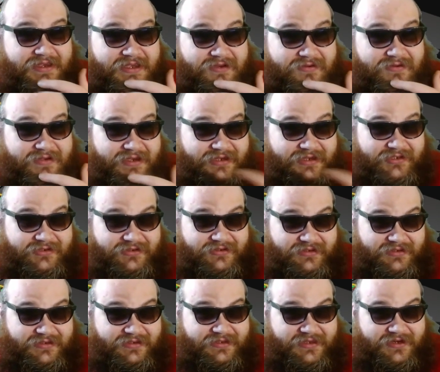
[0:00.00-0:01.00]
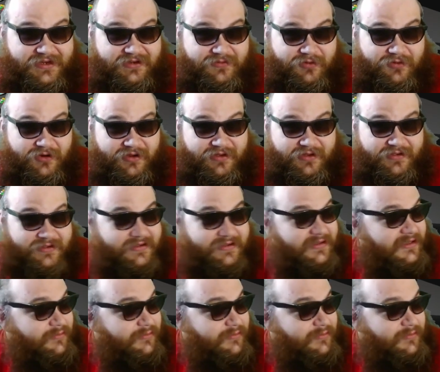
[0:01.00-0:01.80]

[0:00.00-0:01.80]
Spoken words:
It was actually the Enterprise.